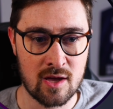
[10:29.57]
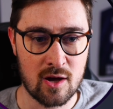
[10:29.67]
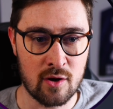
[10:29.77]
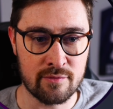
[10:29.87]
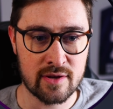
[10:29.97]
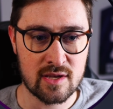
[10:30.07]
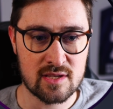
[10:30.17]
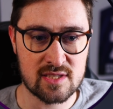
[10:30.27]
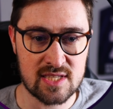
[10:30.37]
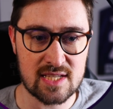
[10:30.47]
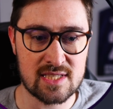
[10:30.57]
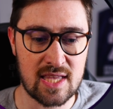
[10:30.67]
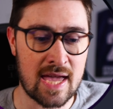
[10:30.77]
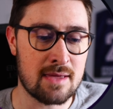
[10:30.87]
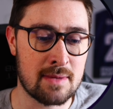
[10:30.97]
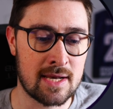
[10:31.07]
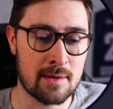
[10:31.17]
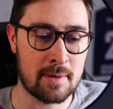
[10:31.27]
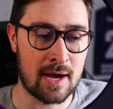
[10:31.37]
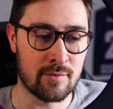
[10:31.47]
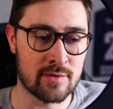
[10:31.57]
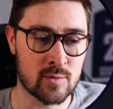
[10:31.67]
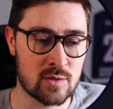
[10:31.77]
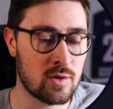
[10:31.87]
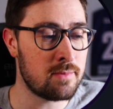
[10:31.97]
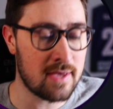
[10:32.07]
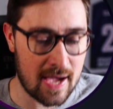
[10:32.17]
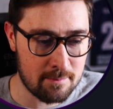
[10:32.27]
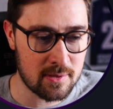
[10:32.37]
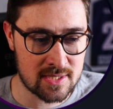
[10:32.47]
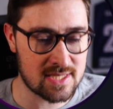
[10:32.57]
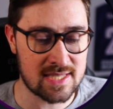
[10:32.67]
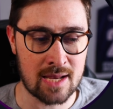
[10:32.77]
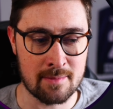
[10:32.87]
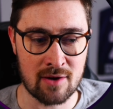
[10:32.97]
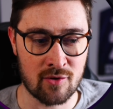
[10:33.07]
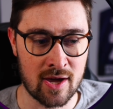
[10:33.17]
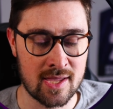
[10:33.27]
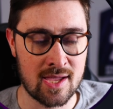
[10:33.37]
of 68 million pounds, which we'd be happy to sell him at, right?